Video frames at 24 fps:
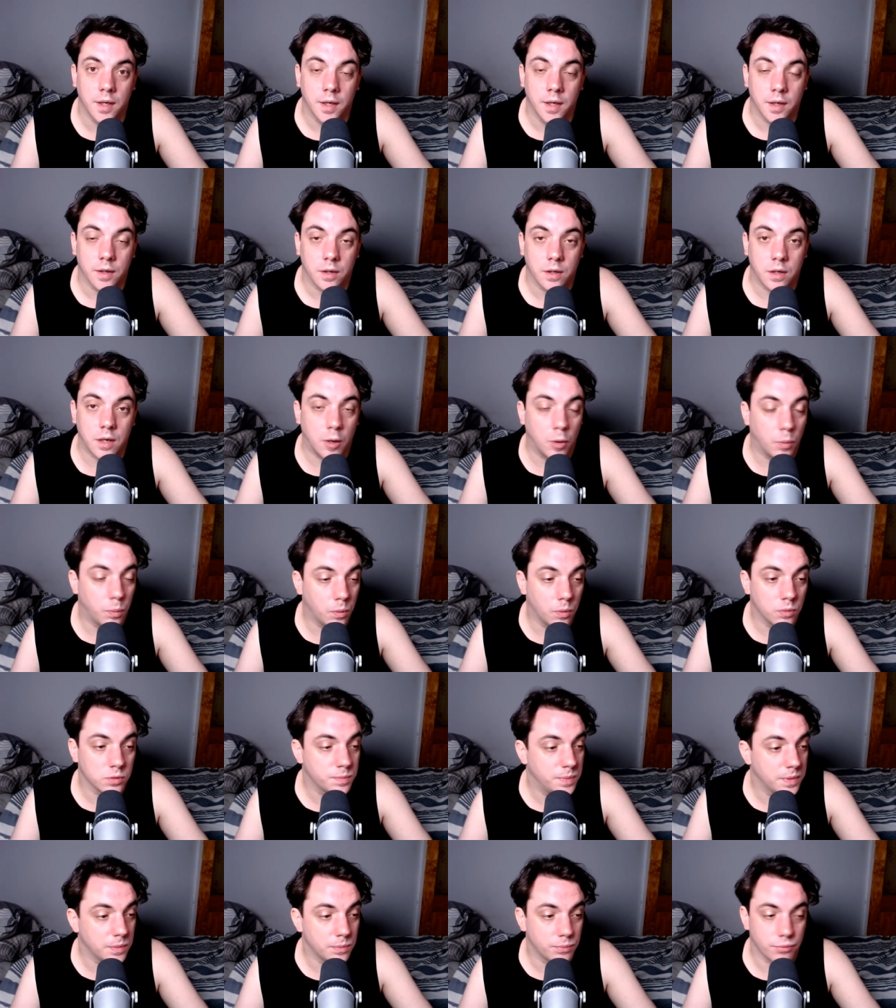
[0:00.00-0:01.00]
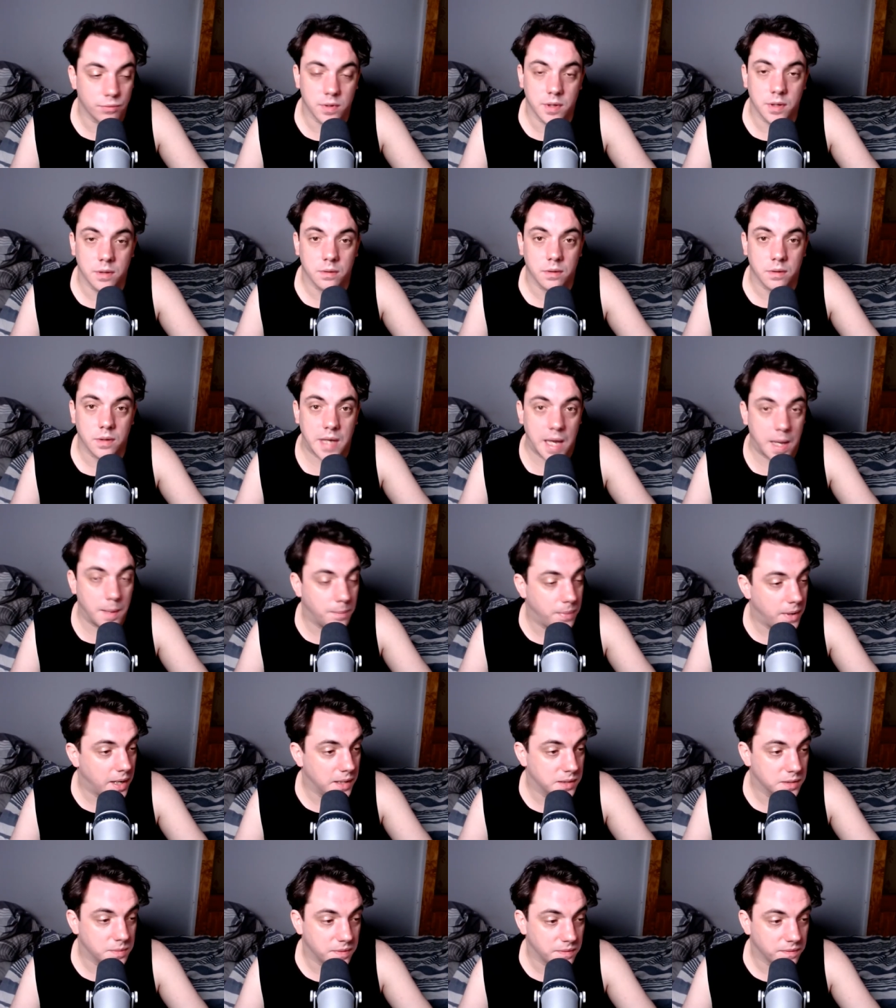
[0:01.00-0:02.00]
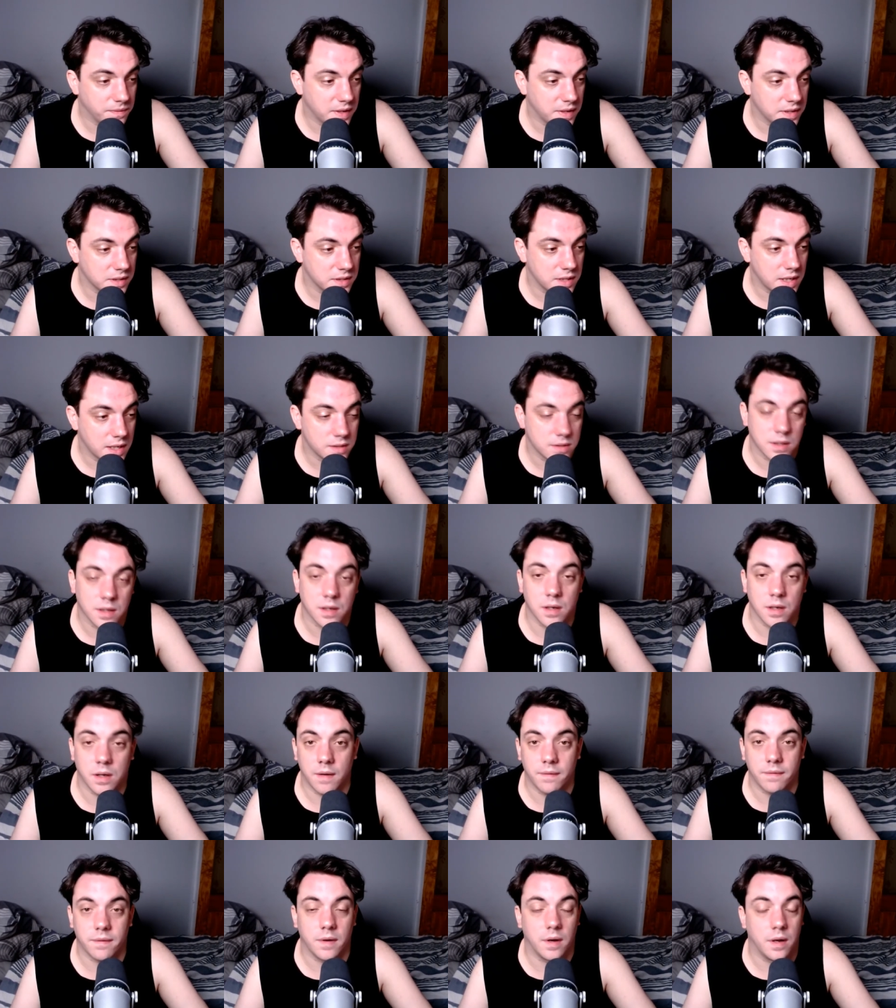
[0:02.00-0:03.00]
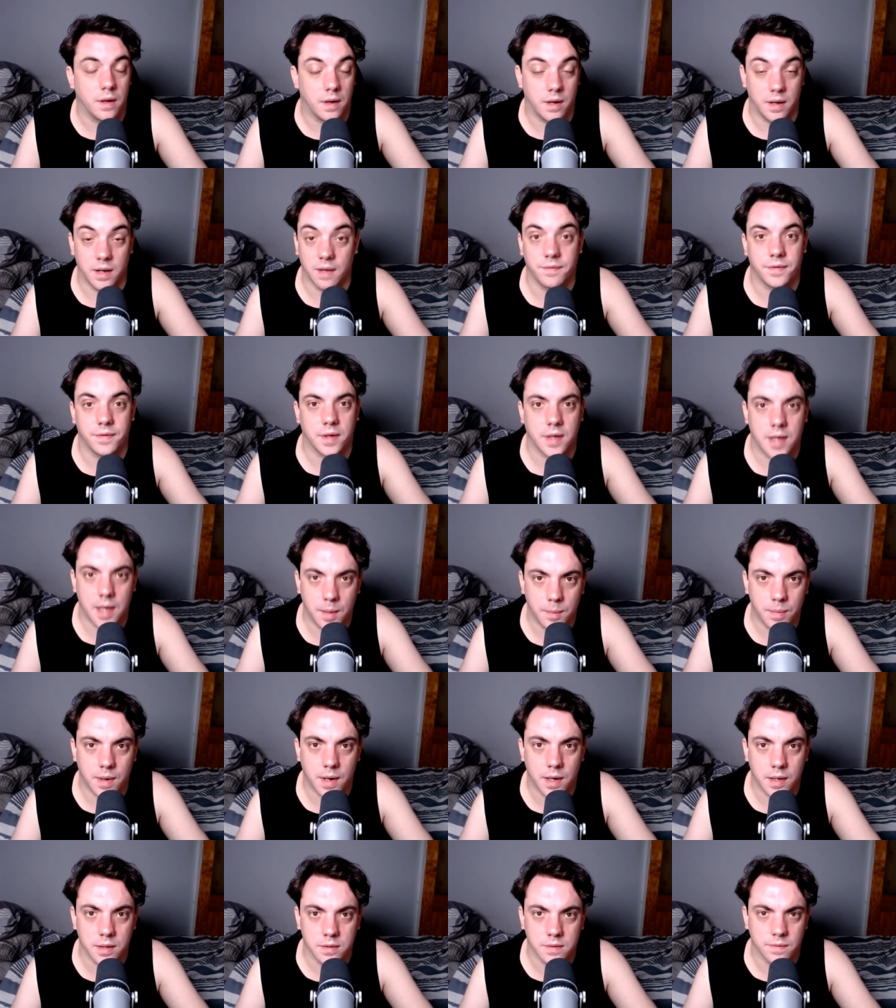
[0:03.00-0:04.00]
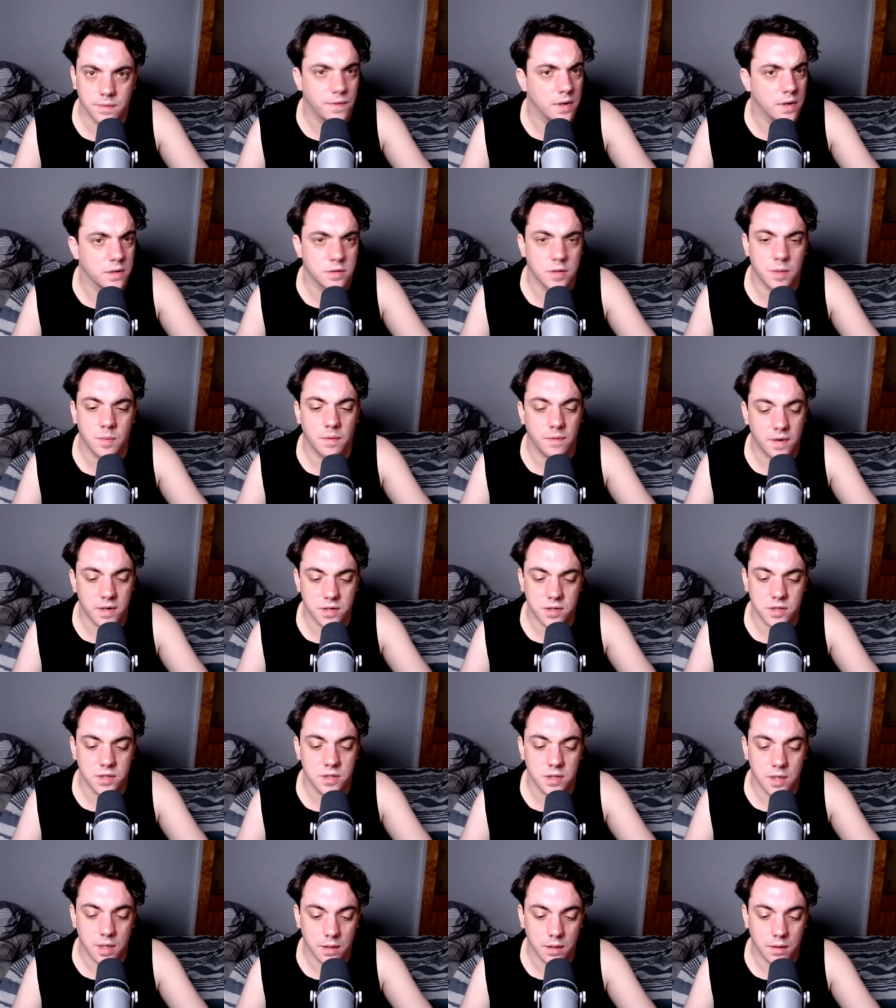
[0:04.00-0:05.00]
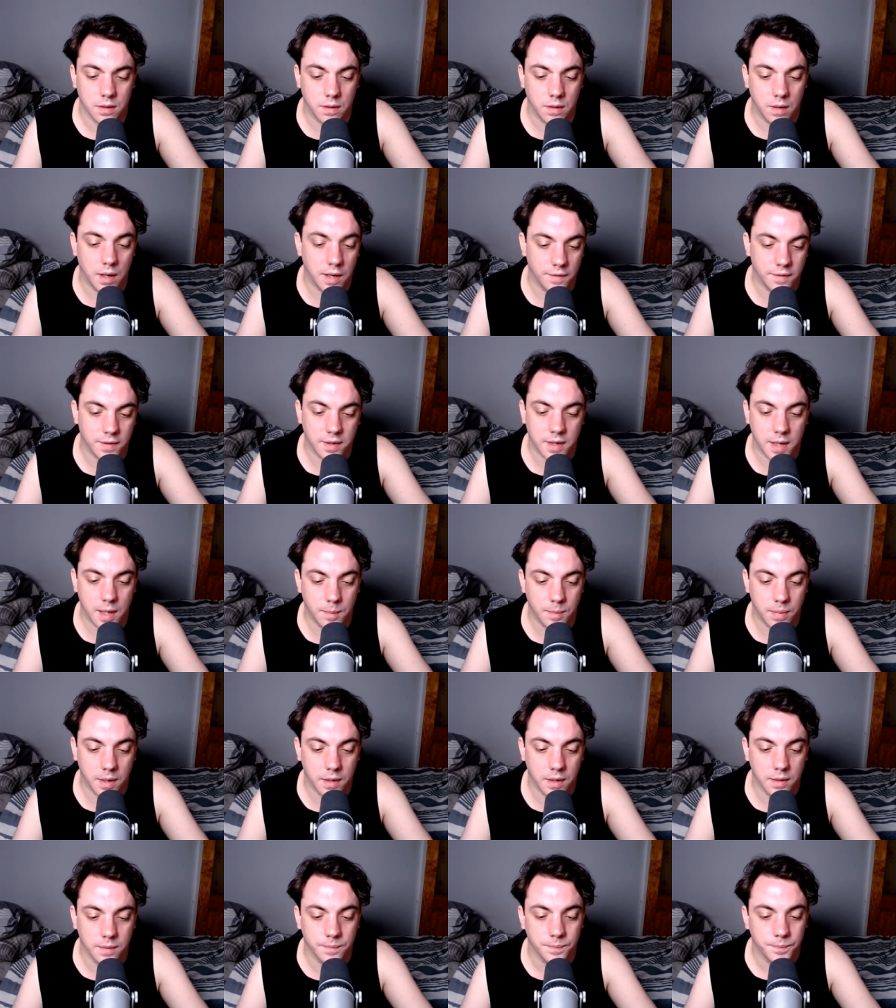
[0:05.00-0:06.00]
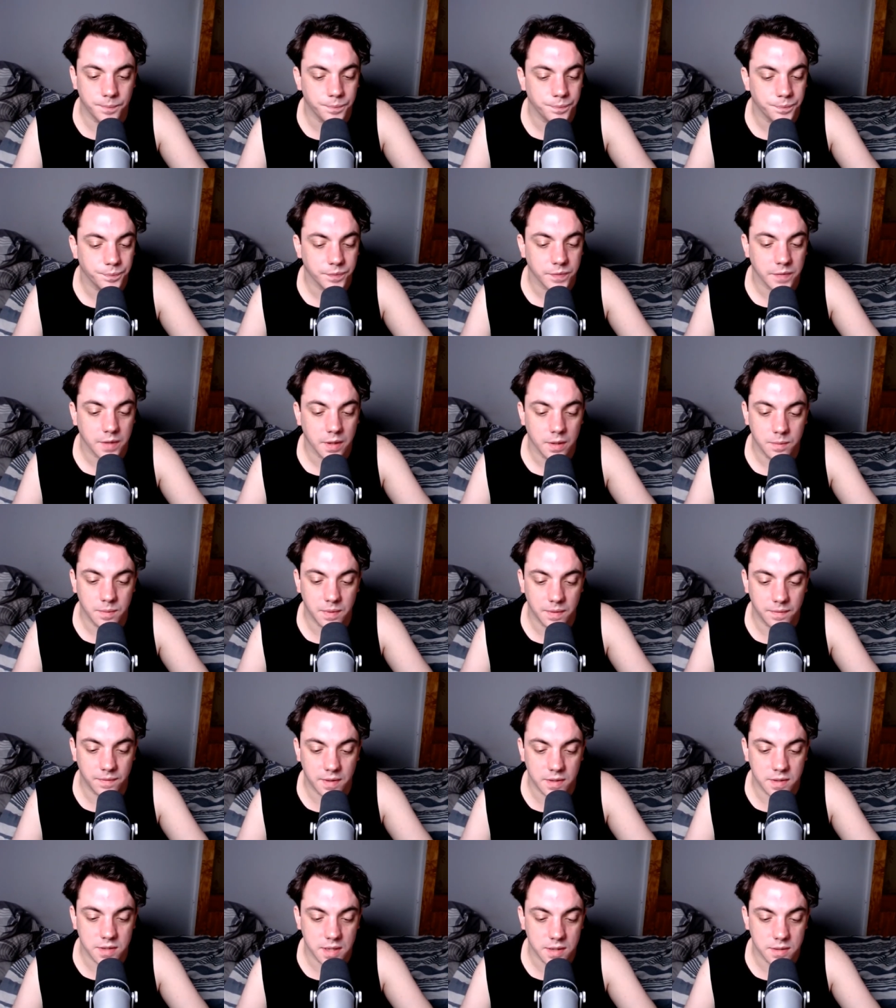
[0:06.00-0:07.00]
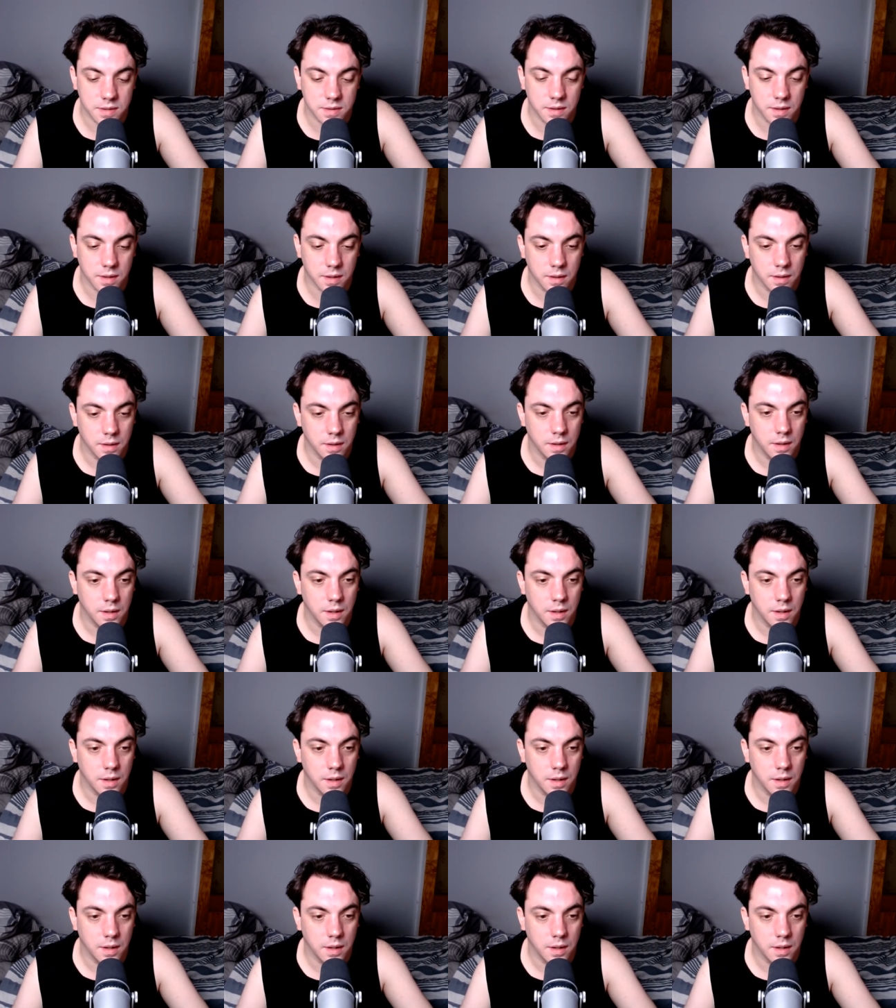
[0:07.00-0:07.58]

Cold War's been brilliant. Campaign's been fantastic. I love I, I love the campaign. It's the first time I've actually said I love a campaign. It's been fantastic.